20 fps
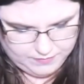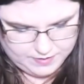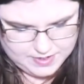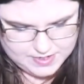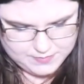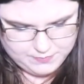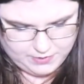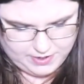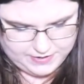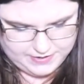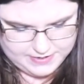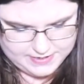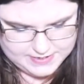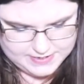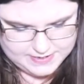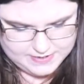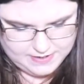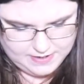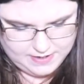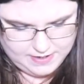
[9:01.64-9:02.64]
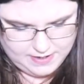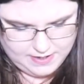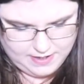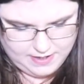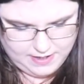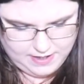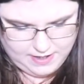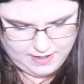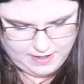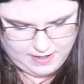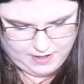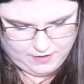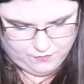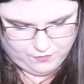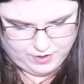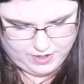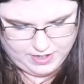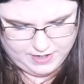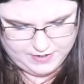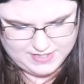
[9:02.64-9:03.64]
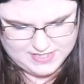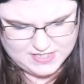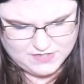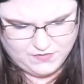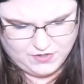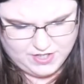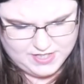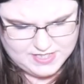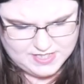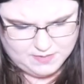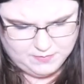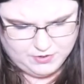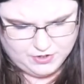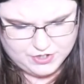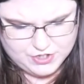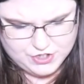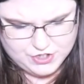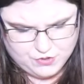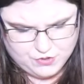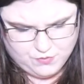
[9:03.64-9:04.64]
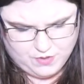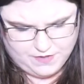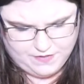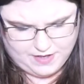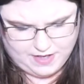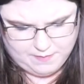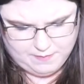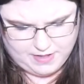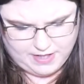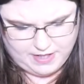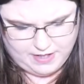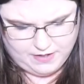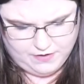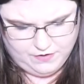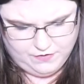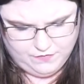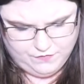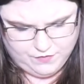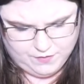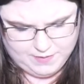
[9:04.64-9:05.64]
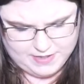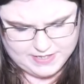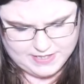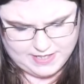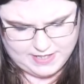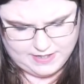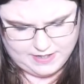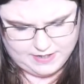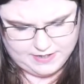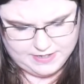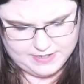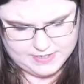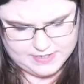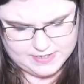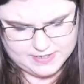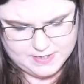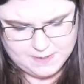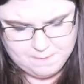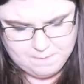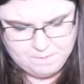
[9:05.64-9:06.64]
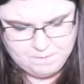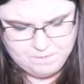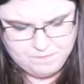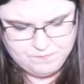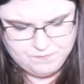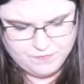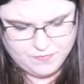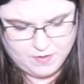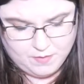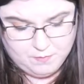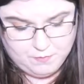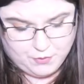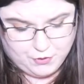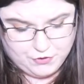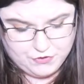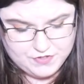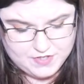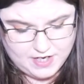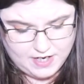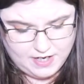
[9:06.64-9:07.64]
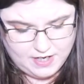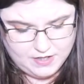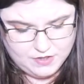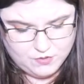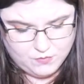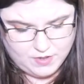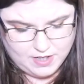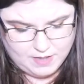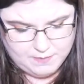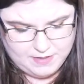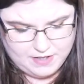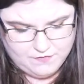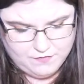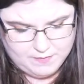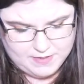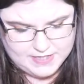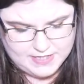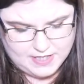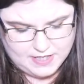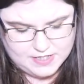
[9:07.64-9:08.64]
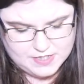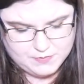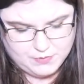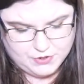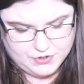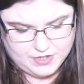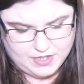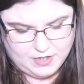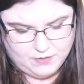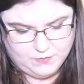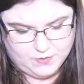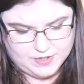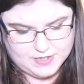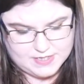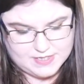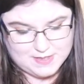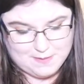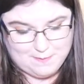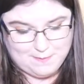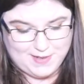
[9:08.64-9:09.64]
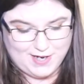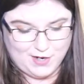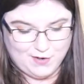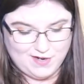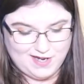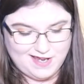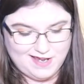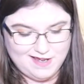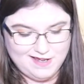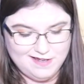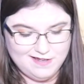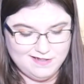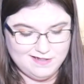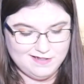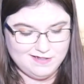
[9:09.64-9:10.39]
spread this halfway on. This is very similar one that I made for my dad on his birthday. The one I made for my dad on his birthday was berry